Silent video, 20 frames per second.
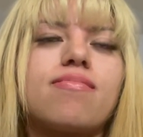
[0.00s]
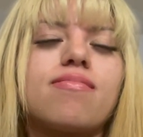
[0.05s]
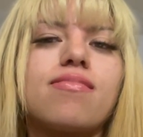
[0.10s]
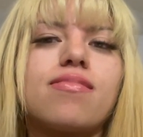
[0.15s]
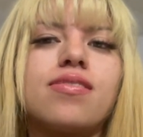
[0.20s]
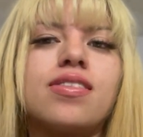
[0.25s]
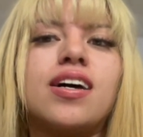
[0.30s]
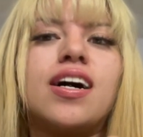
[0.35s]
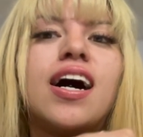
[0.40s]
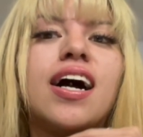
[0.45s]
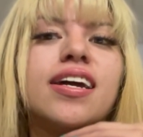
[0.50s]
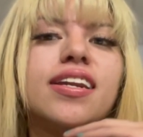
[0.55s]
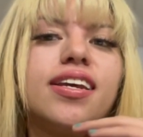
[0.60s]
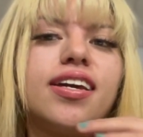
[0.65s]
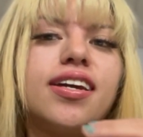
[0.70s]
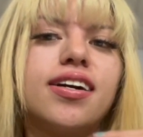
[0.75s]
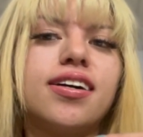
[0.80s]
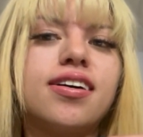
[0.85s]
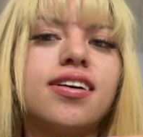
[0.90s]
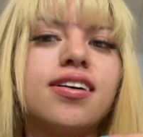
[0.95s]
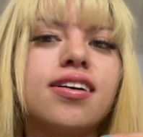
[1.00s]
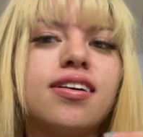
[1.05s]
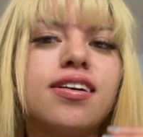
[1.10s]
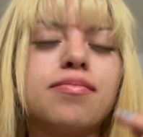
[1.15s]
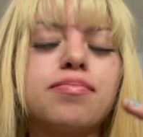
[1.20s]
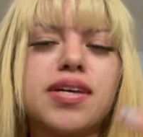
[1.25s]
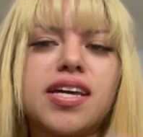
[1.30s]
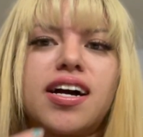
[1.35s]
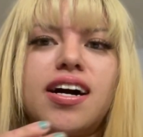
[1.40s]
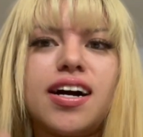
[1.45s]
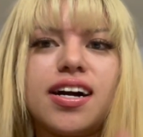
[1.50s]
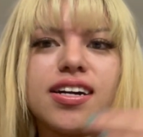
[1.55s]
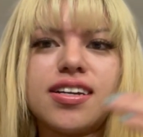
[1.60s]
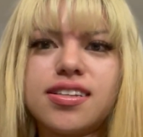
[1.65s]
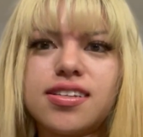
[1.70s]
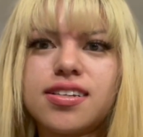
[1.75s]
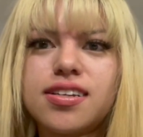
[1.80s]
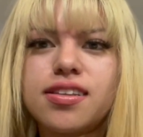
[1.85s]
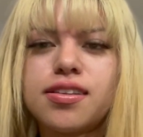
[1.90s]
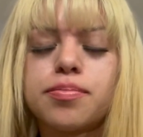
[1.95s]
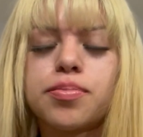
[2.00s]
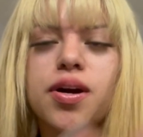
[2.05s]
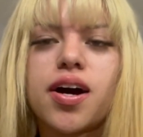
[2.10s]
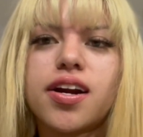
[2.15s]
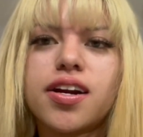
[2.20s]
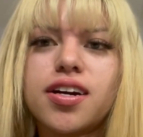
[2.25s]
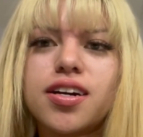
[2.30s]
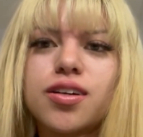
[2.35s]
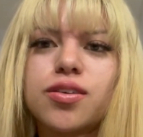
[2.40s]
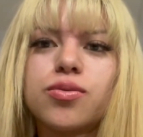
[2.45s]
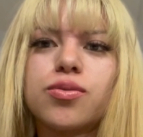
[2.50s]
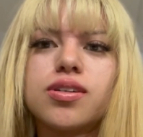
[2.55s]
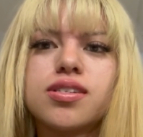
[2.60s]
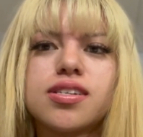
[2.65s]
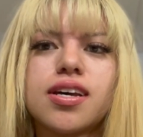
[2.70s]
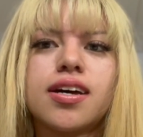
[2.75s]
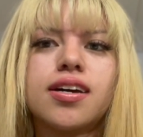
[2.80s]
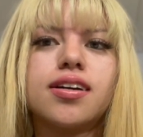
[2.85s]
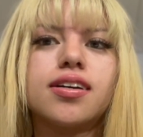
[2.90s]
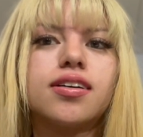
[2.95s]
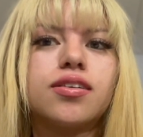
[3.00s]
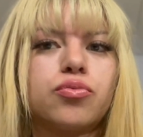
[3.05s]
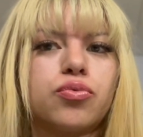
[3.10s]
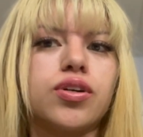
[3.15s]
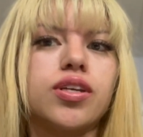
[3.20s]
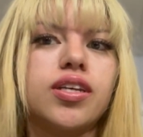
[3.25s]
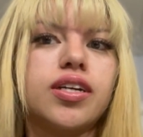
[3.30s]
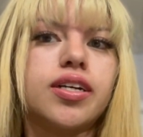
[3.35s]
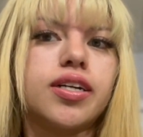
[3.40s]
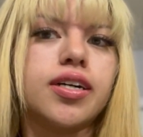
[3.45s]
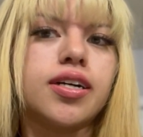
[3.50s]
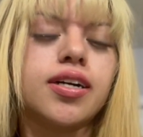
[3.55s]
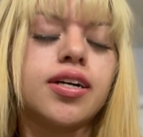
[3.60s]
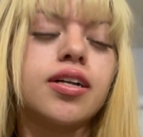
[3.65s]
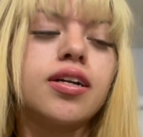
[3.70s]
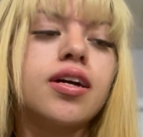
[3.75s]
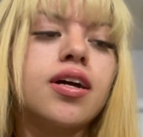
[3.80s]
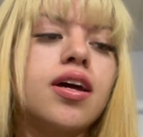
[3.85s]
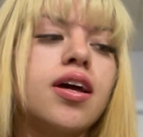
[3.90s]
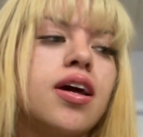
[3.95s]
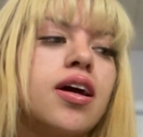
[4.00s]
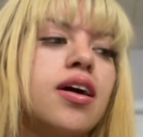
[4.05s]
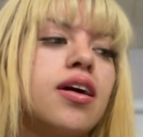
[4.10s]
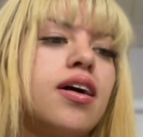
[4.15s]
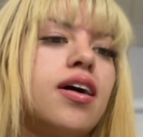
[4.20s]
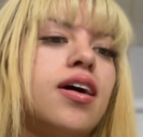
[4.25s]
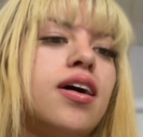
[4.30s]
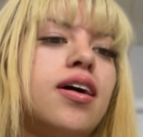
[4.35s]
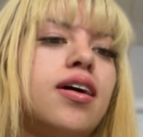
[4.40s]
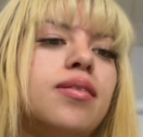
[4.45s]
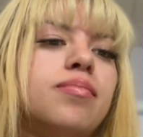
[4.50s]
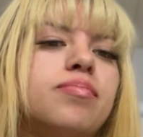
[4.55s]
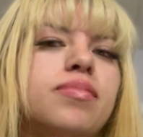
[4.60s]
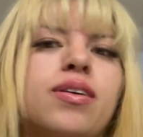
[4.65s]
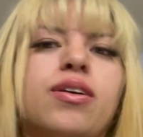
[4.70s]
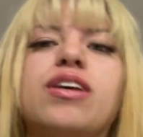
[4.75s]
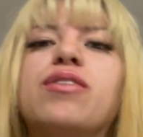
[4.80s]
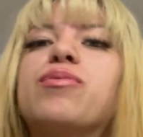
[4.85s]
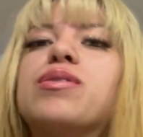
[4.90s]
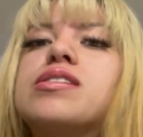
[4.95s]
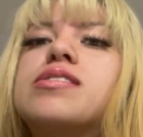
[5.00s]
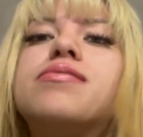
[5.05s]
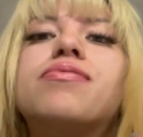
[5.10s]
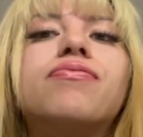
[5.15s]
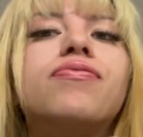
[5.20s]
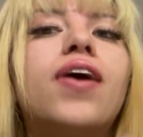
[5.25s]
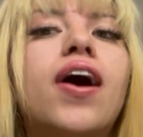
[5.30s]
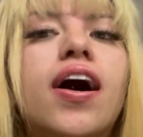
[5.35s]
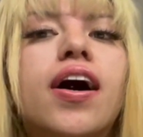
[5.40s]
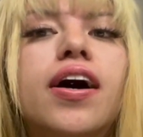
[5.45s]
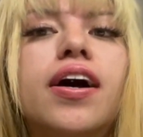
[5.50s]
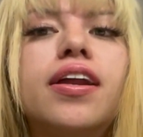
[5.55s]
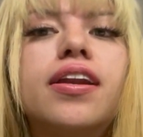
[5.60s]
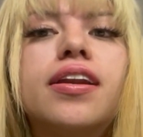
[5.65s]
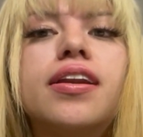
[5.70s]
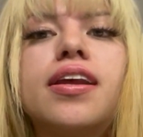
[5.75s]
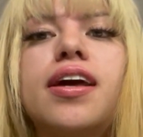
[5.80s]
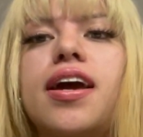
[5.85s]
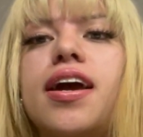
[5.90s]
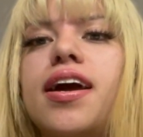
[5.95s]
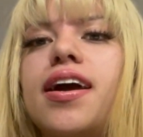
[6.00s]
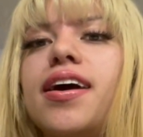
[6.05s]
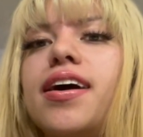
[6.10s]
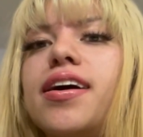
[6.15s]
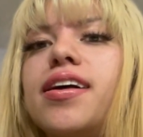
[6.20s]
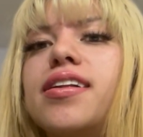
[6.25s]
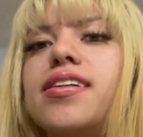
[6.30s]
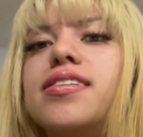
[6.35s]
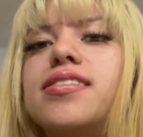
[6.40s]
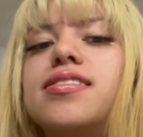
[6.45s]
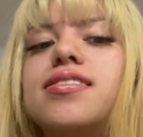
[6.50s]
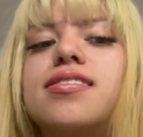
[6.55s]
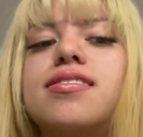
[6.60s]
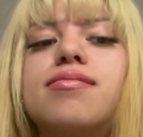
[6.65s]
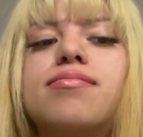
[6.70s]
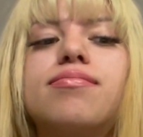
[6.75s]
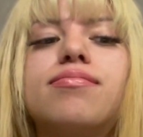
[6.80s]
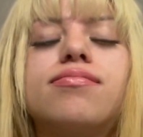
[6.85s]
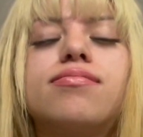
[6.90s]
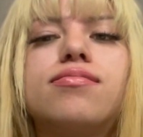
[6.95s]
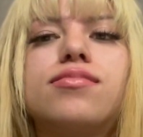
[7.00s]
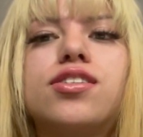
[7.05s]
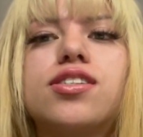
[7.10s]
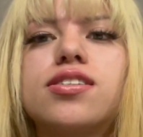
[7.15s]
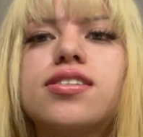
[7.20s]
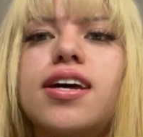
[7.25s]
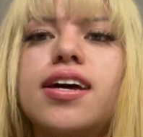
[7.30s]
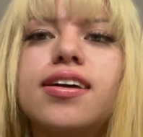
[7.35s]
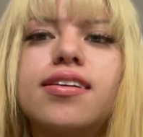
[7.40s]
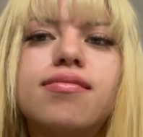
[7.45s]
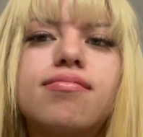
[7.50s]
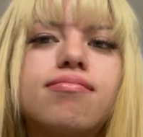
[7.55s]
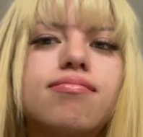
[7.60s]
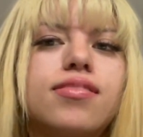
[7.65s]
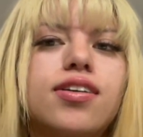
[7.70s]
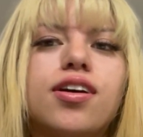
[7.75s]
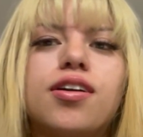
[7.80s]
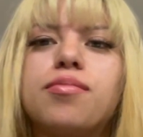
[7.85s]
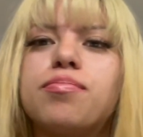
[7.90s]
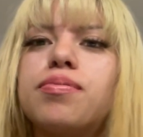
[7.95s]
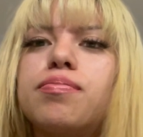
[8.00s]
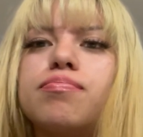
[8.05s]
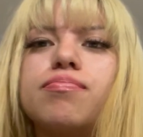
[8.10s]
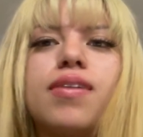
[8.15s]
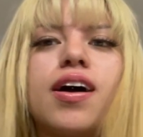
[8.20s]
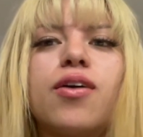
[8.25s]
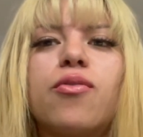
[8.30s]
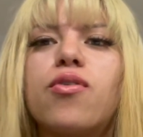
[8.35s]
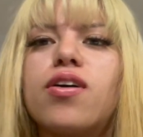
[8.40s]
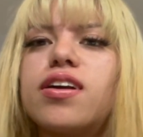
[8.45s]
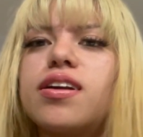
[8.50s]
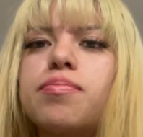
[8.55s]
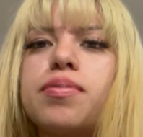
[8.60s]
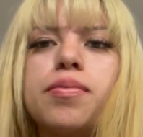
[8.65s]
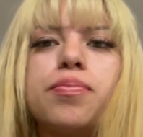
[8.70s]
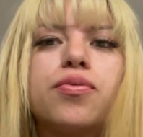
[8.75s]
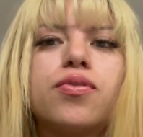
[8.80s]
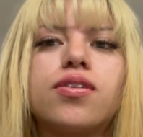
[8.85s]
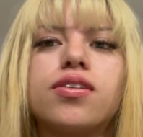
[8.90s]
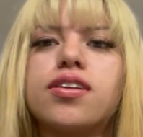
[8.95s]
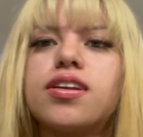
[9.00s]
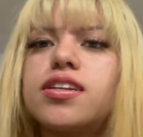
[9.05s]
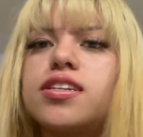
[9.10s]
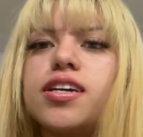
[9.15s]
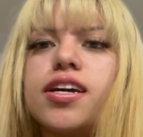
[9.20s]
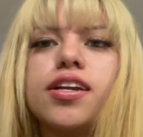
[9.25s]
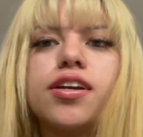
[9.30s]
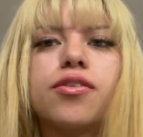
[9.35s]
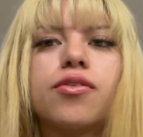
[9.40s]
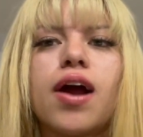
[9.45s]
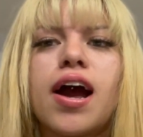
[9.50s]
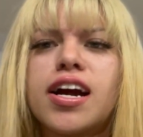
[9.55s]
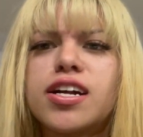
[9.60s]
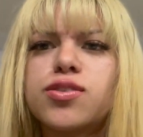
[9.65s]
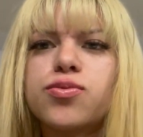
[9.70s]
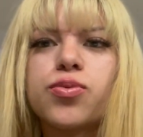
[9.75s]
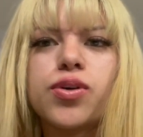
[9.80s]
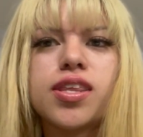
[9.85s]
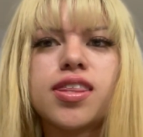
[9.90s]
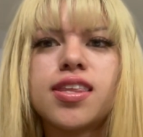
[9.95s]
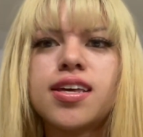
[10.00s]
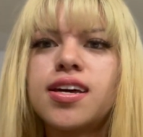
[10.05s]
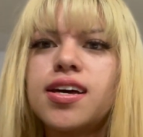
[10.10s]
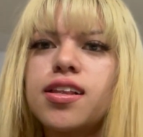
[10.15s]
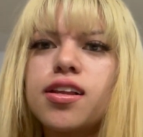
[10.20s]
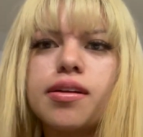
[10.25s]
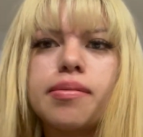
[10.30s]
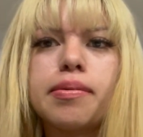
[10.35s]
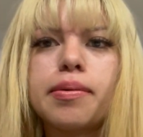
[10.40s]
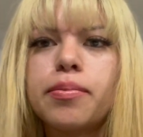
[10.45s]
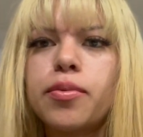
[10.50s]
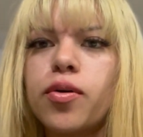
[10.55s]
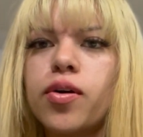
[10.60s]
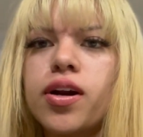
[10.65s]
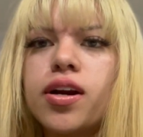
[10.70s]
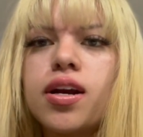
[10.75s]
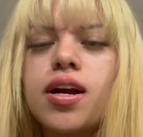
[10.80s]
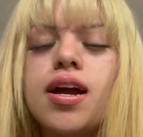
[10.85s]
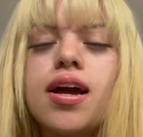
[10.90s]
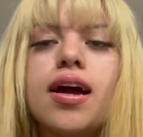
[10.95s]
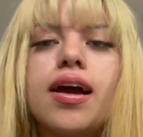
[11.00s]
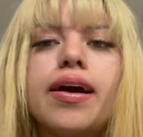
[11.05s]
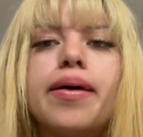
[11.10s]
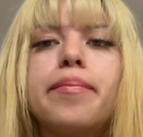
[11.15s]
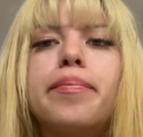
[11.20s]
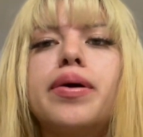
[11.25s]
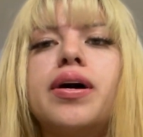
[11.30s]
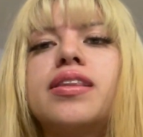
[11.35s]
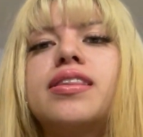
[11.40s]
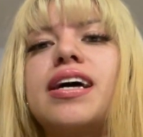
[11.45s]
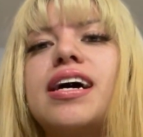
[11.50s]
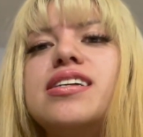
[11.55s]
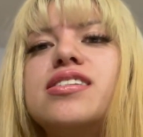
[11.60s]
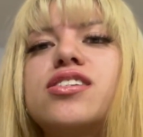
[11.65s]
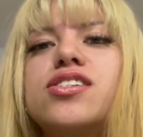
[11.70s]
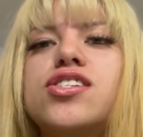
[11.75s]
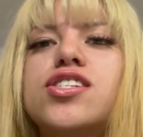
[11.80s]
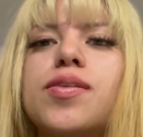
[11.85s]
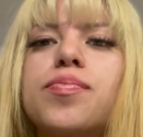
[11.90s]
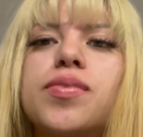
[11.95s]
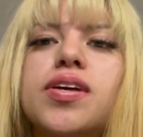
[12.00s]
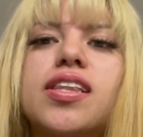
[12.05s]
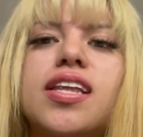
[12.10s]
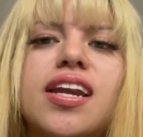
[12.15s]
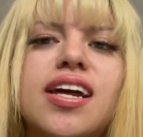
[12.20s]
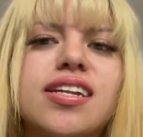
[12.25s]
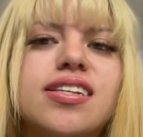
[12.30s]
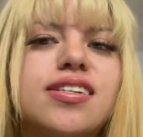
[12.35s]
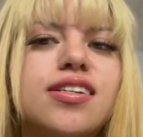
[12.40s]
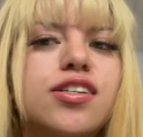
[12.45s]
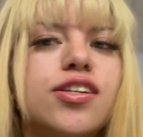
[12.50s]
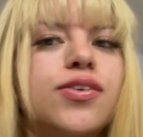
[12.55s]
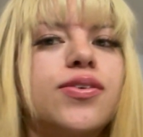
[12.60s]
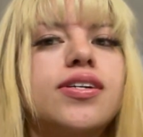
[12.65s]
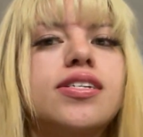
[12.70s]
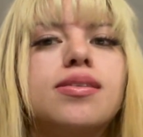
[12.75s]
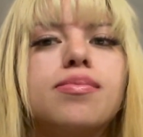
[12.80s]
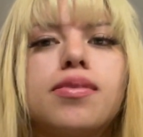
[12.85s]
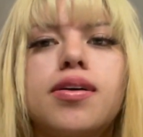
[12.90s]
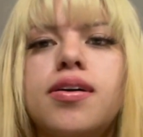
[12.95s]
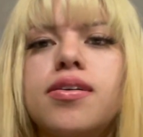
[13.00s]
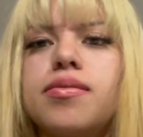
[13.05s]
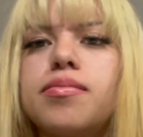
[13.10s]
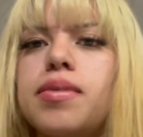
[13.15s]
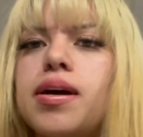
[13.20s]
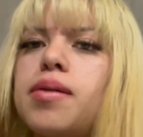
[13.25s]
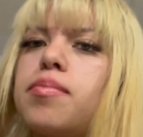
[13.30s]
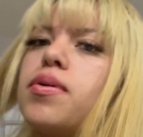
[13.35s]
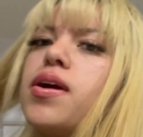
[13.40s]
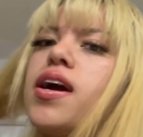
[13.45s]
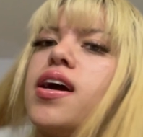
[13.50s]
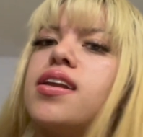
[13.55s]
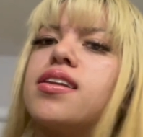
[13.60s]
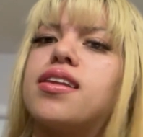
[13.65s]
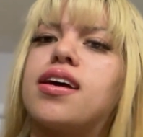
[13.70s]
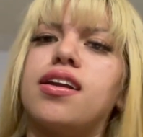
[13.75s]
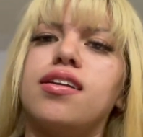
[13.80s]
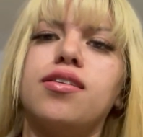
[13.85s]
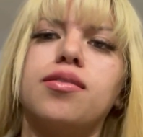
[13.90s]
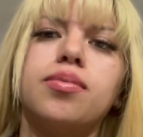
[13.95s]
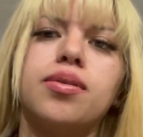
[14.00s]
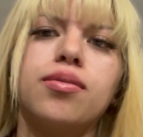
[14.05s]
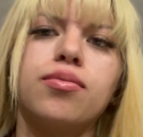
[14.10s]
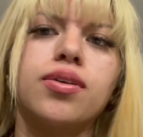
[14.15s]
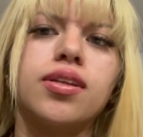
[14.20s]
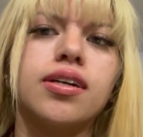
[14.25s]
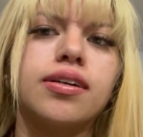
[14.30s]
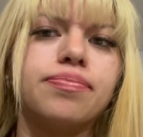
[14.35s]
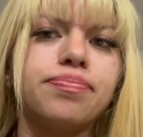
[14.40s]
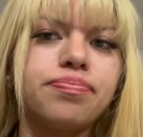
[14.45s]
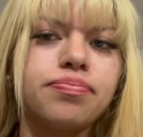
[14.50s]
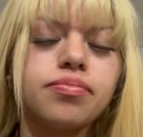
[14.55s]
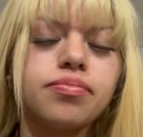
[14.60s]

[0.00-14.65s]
the idea behind the product was like really good, and it was fun, and just like, you know, I wanted people to interact with it a little bit more. But that's just something that I did notice about my brand, that nobody really,